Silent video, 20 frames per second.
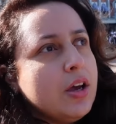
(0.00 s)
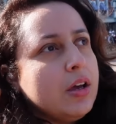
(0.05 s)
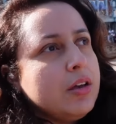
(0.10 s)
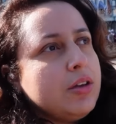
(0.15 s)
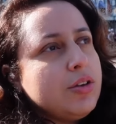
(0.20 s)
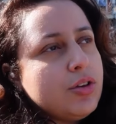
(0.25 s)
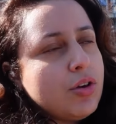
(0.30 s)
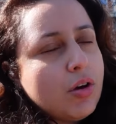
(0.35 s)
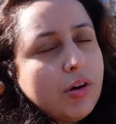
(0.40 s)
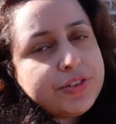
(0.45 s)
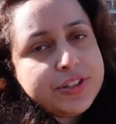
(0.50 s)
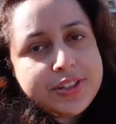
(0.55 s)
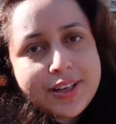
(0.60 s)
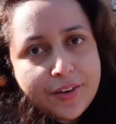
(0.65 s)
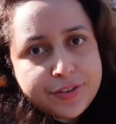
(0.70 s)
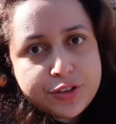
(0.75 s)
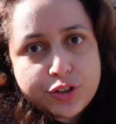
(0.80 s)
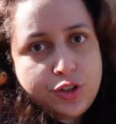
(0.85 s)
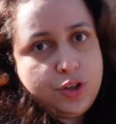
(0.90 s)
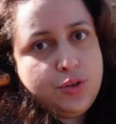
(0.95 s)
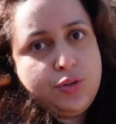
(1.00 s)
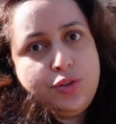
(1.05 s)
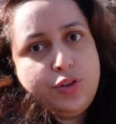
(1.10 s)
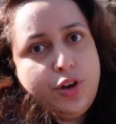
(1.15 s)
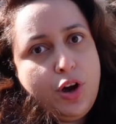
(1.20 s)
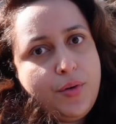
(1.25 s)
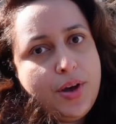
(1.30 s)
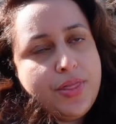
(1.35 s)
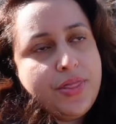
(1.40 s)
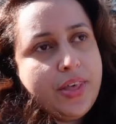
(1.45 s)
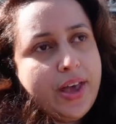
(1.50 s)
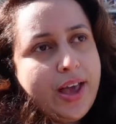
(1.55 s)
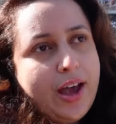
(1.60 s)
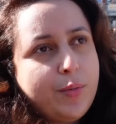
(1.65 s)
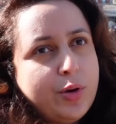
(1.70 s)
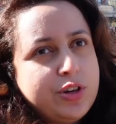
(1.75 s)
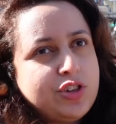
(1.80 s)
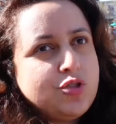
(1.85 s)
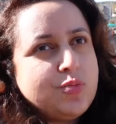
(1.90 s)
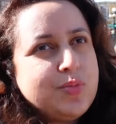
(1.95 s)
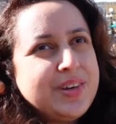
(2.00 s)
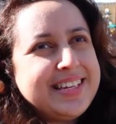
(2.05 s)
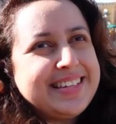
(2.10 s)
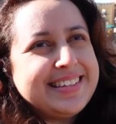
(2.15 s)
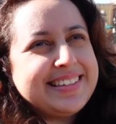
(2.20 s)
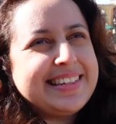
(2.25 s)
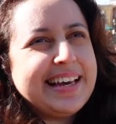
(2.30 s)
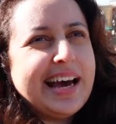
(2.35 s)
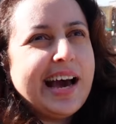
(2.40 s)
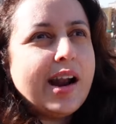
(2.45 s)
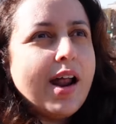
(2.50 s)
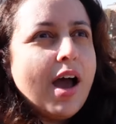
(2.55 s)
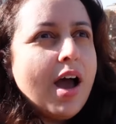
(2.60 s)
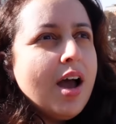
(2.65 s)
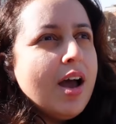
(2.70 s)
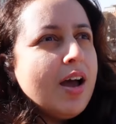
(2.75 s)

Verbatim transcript: you obviously have to queue to go in there, which means that